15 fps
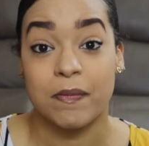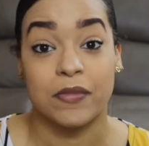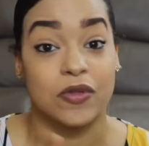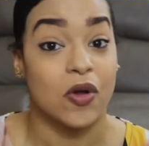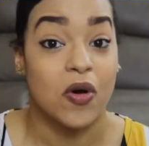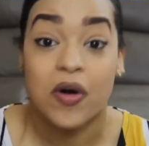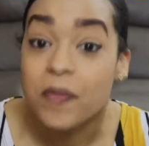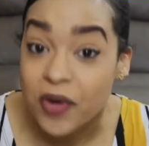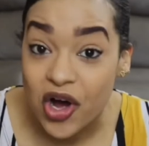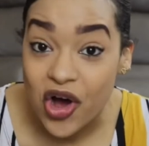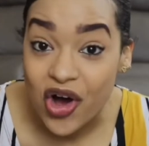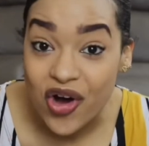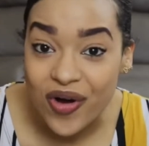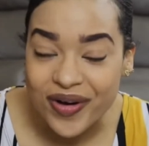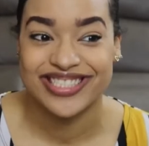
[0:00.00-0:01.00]
Lo and
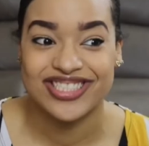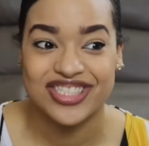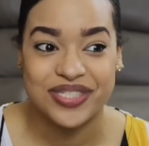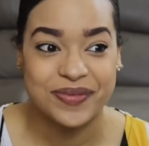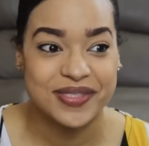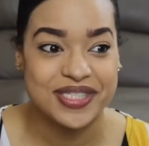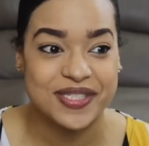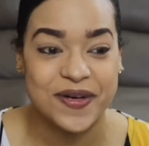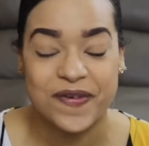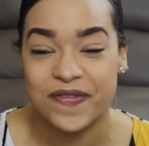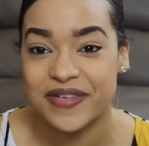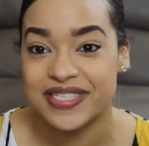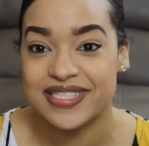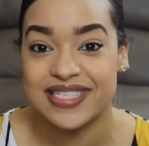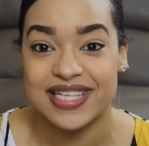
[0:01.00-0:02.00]
behold, she was so
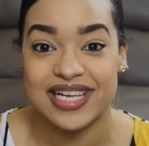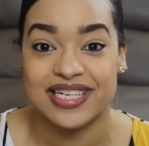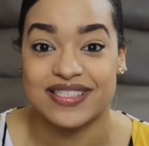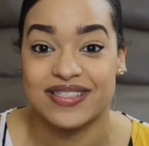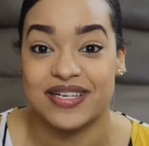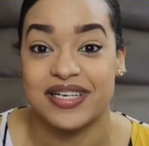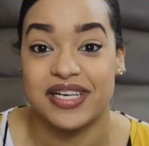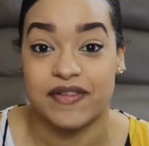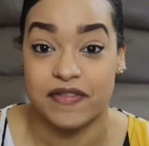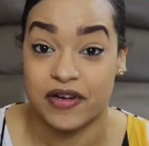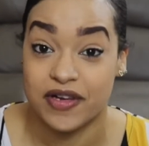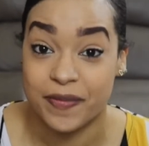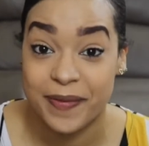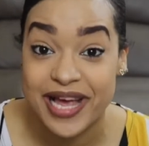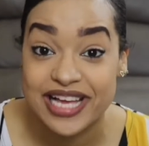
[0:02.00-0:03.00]
fussy that I started giving her
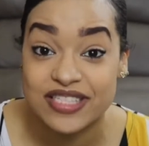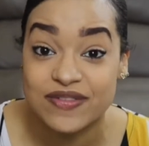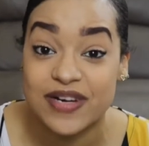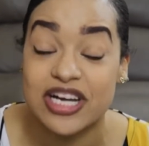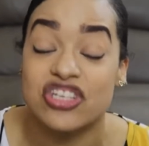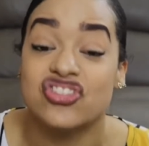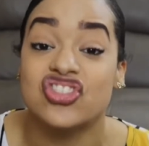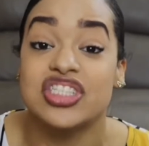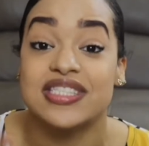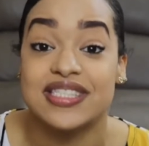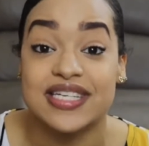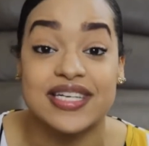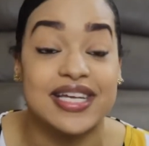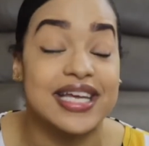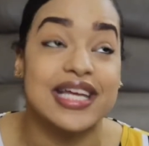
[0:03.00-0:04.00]
the pacifier. She
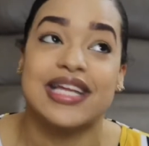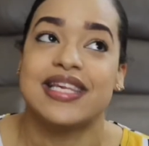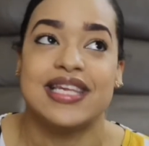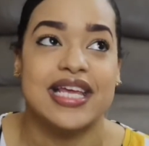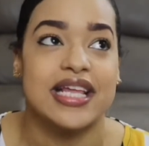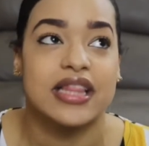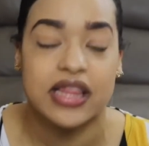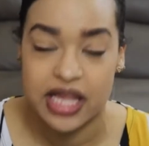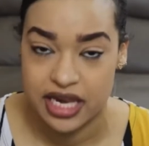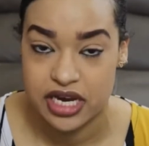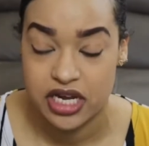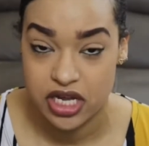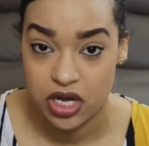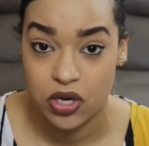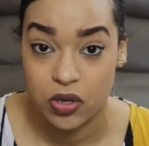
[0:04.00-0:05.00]
took it and didn't let
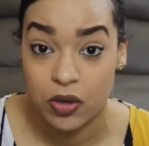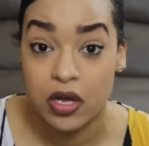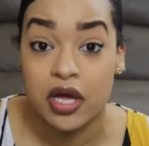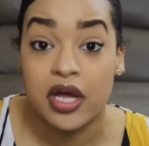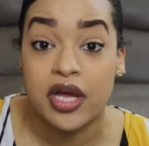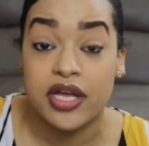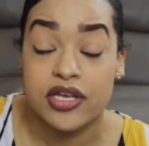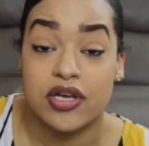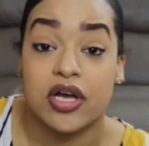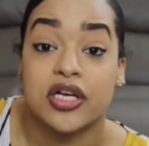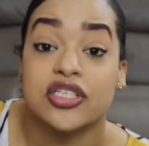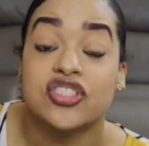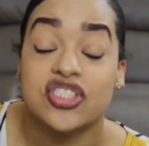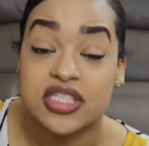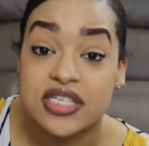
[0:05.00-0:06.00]
it go. Y'all,
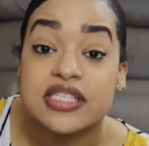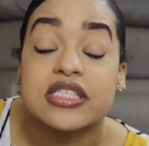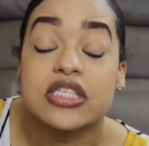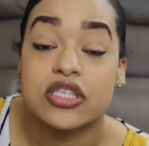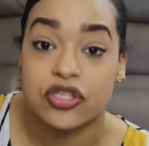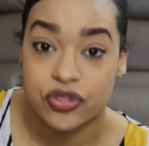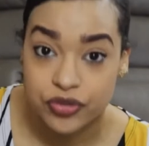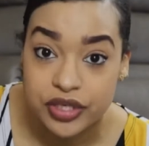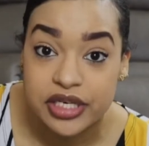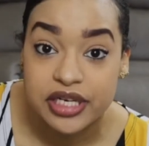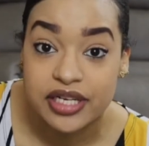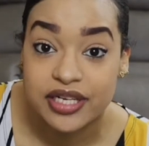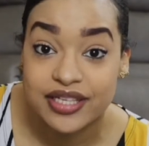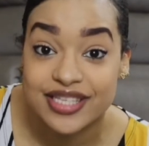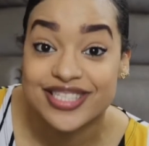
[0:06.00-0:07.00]
she is
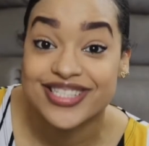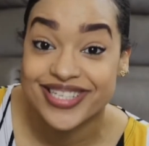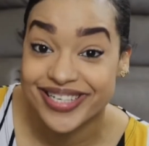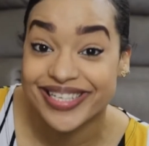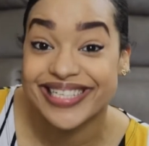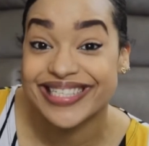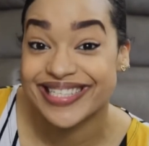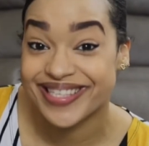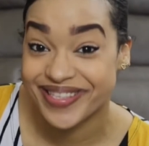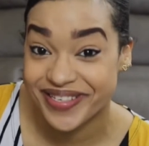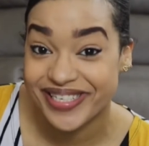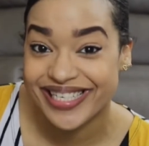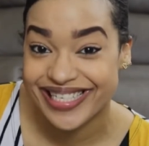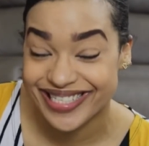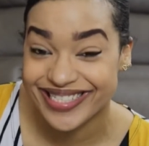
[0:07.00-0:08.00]
3. This girl is
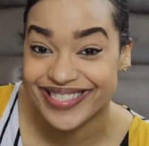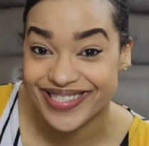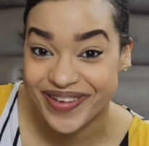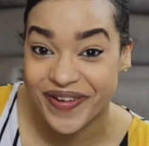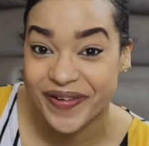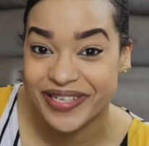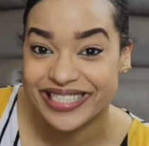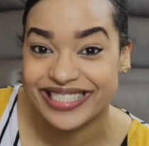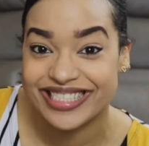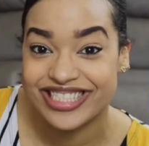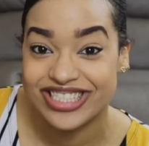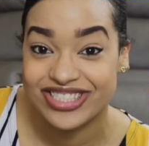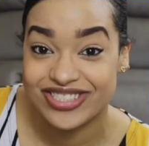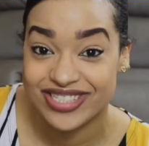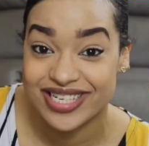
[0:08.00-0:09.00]
3 years old, and
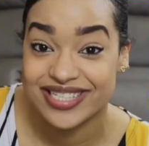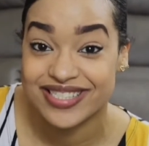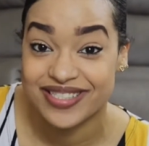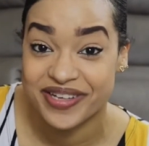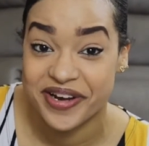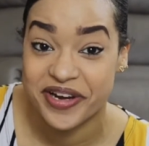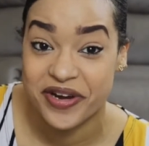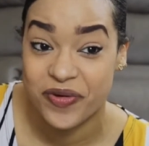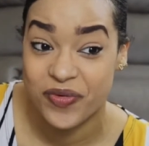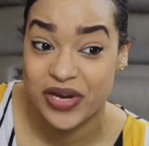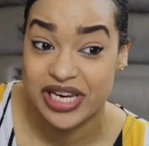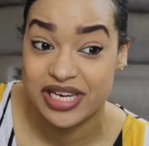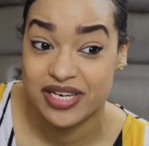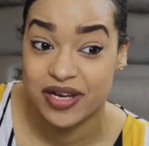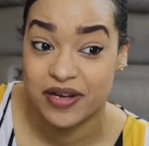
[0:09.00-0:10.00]
she just started
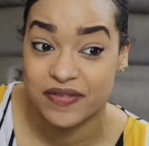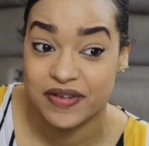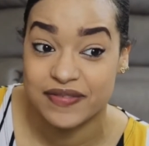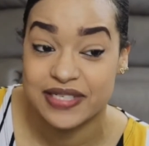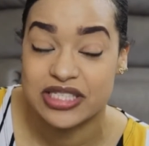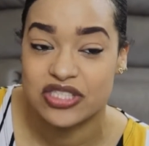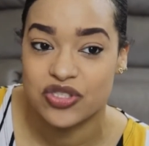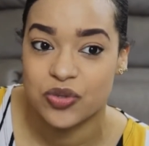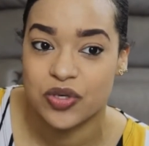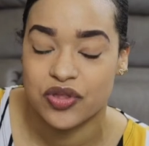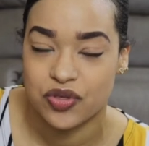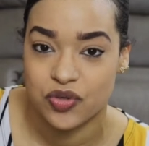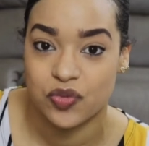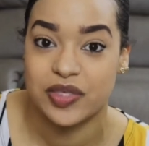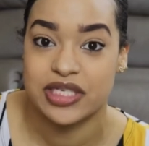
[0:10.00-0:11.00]
weaning off of it 2 or
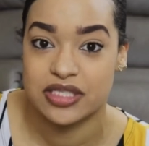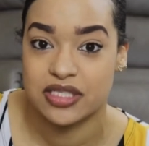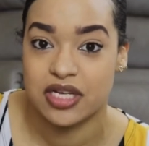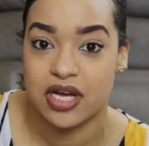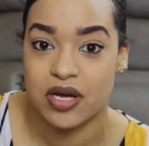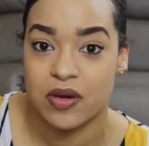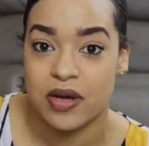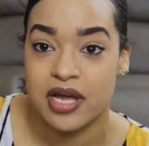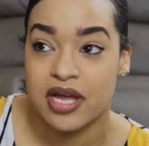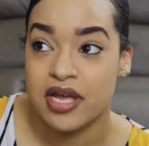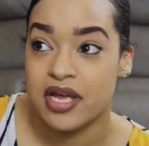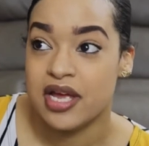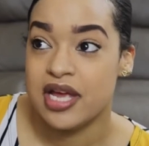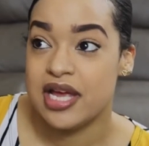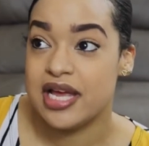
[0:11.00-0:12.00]
3 weeks ago.
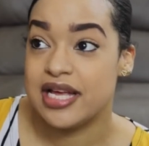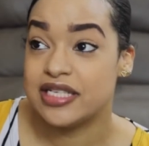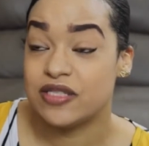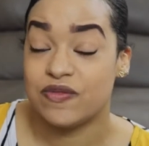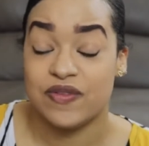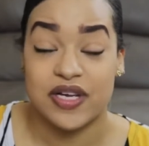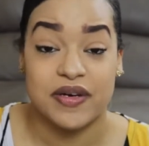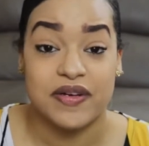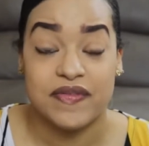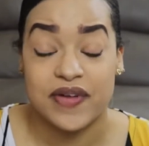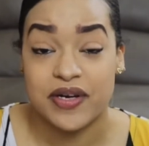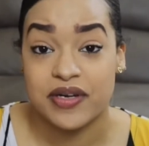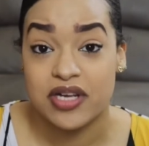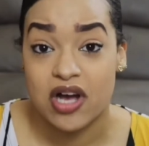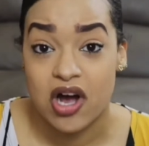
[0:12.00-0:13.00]
It's
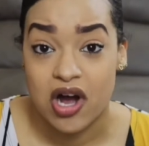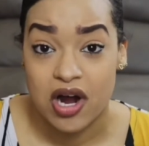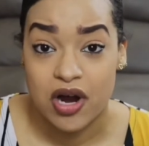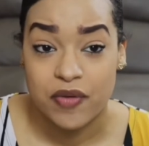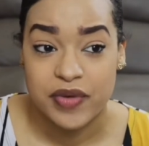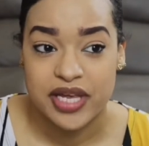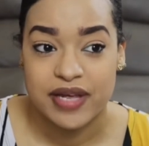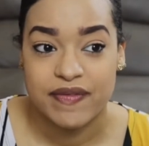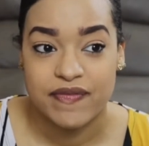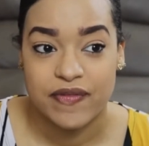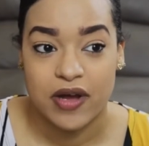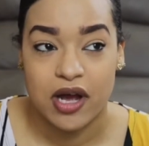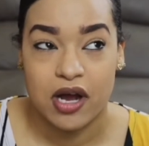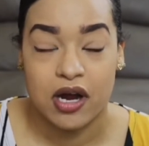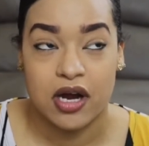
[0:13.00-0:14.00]
very hard. We give
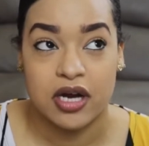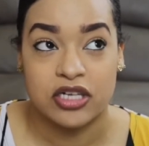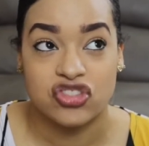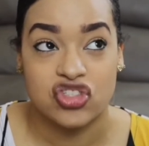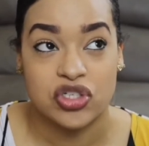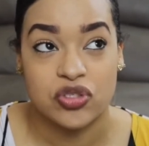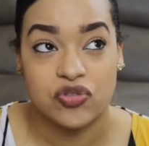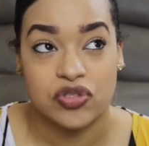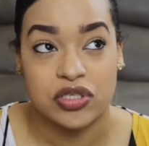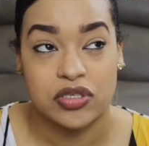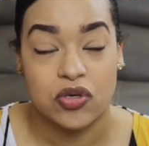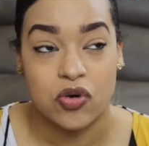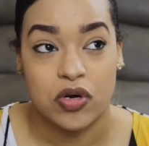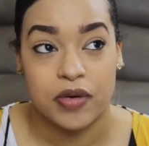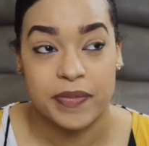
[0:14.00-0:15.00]
our children
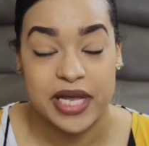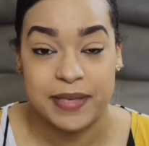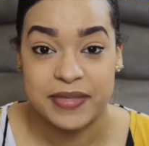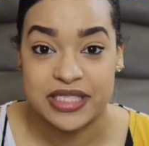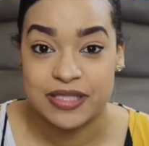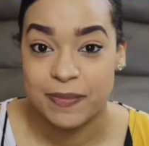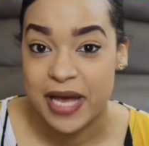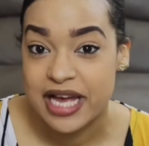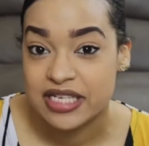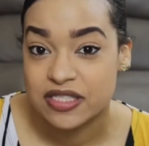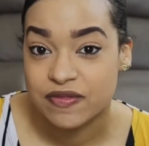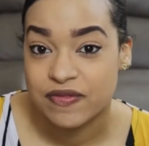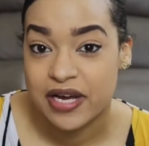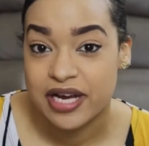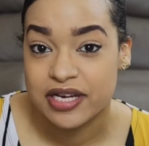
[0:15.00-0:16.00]
or babies
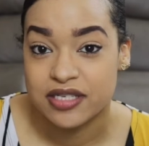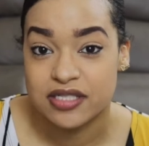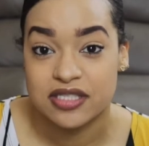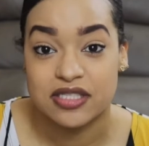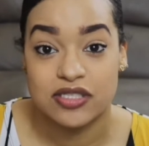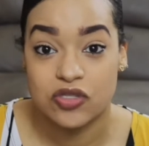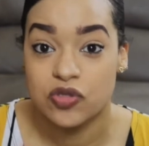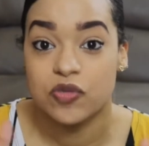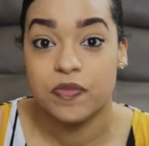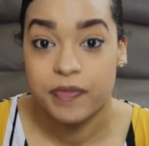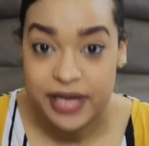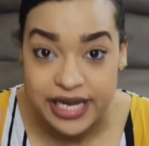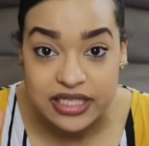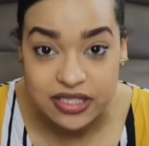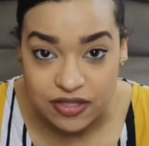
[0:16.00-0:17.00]
pacifiers to
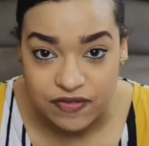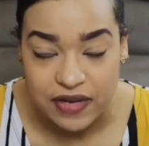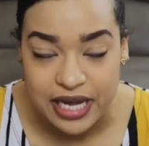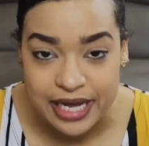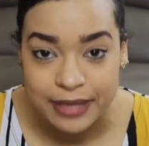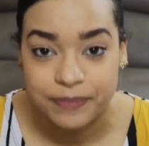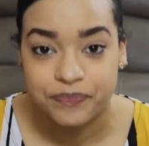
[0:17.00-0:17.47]
pacify.